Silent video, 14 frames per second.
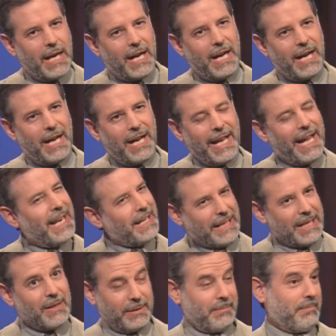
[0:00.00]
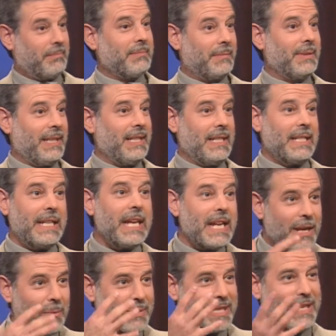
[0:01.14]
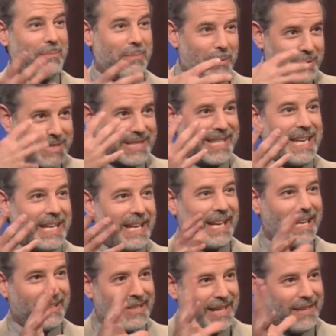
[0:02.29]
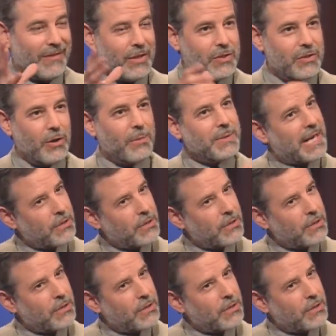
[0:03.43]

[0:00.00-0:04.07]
Uh, and, you know, it, indeed, he was, he, he was thinking in, in these terms.